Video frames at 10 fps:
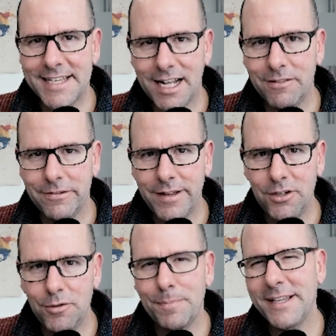the alpha
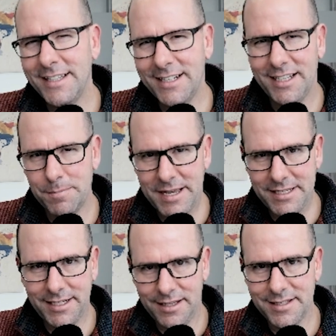value? Basically, it's
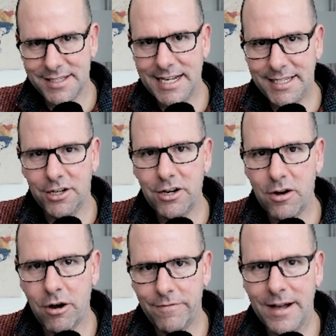basically this idea
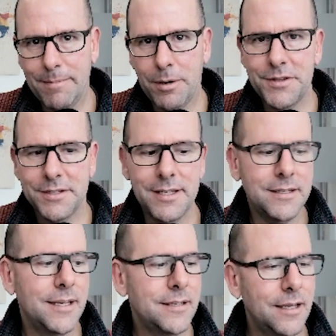of hypothesis
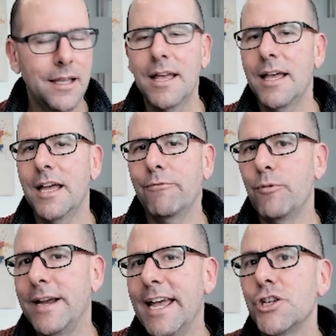testing. If
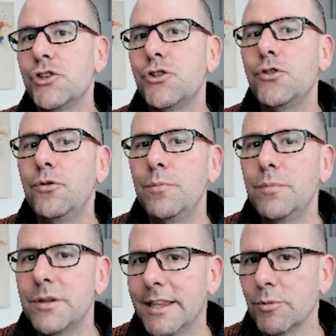we
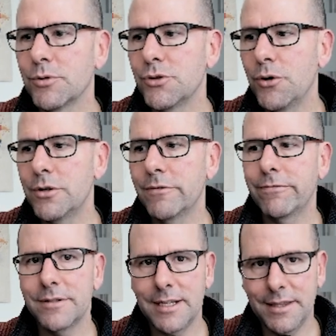assumed that there was no
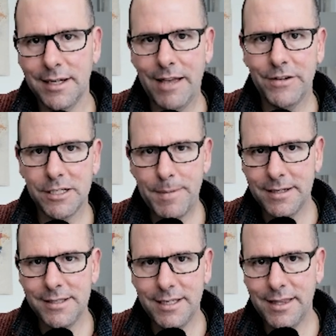difference in the life
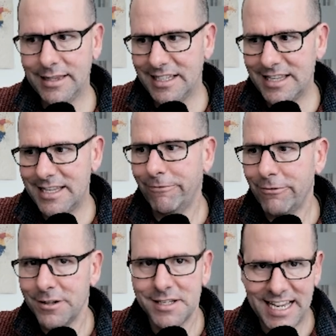expectancy, that the
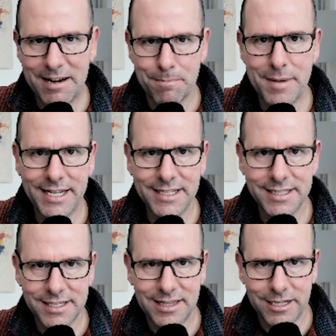difference in
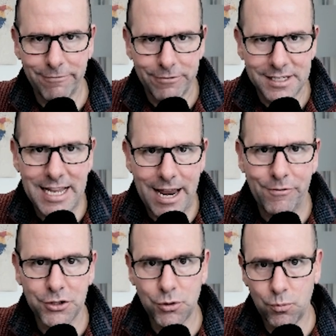means, the difference in
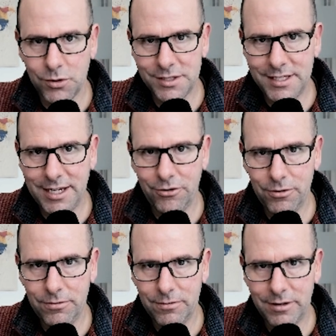averages was
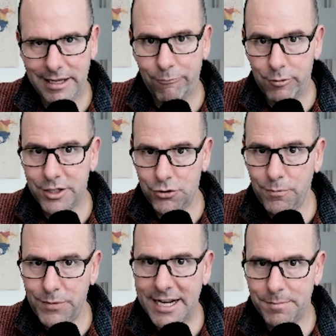zero, right? If we
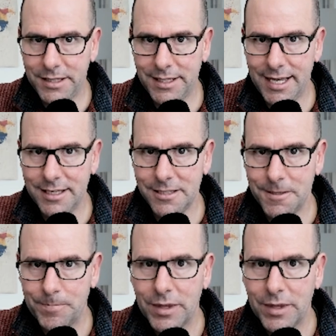assumed that to be the case,